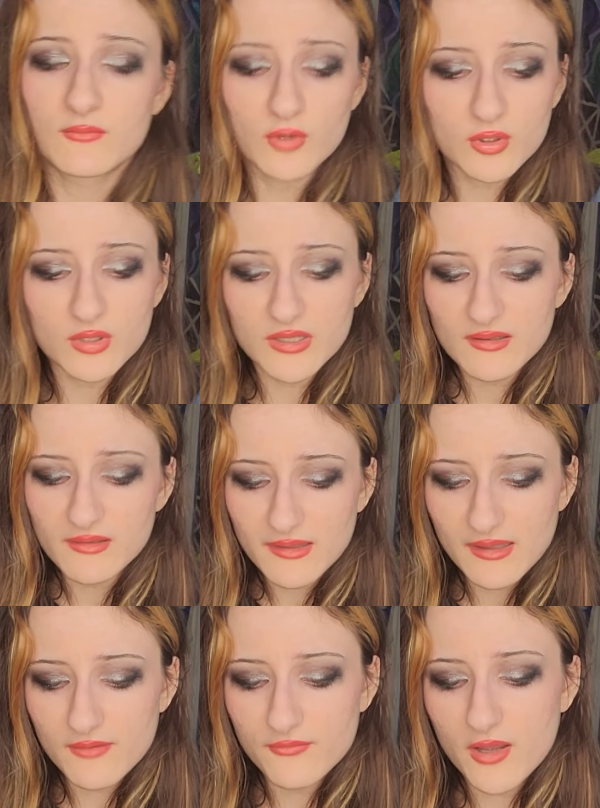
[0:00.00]
We're going to
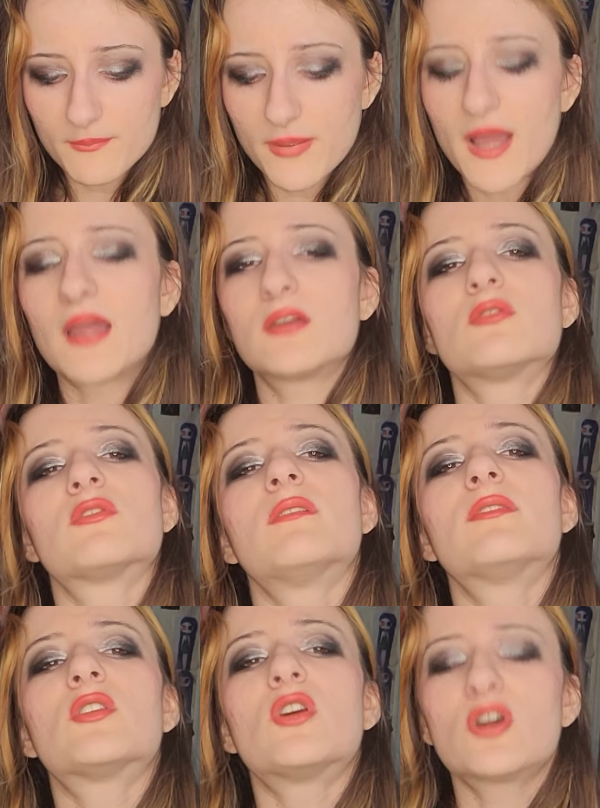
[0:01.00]
live on piles
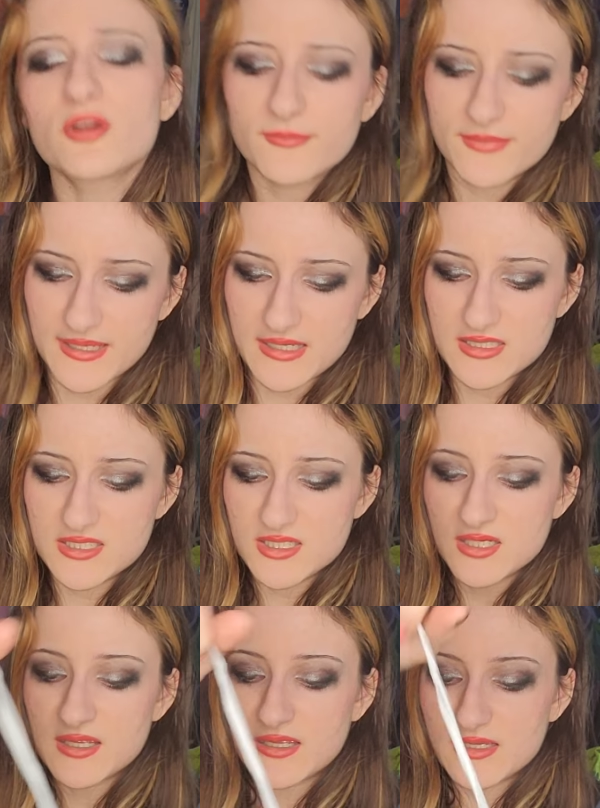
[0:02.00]
of
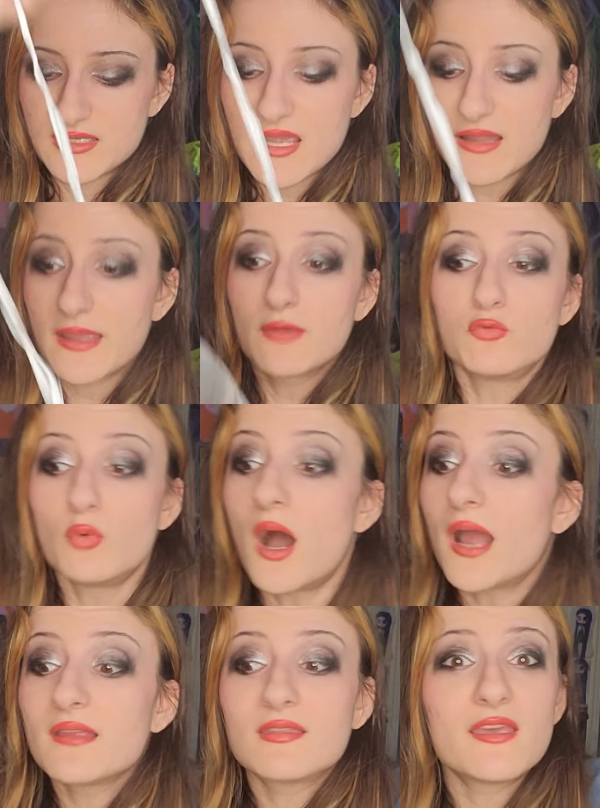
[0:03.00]
garbage, yelling,
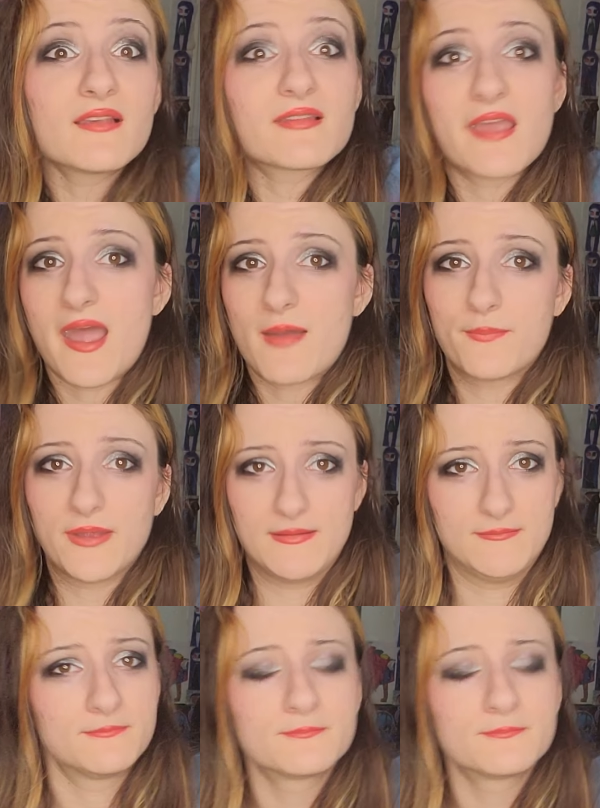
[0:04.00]
why this happened?